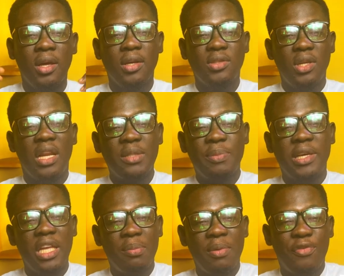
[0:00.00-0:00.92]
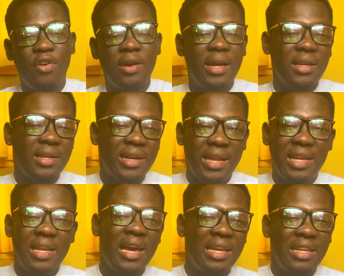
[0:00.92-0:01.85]
So let's begin. Before then,
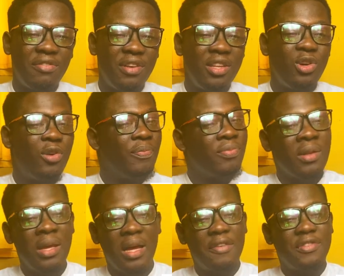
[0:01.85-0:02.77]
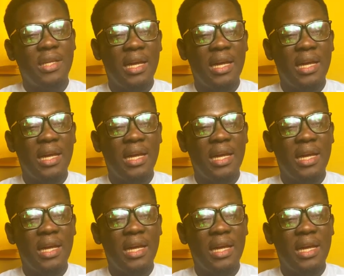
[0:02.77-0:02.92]
kindly like the video. After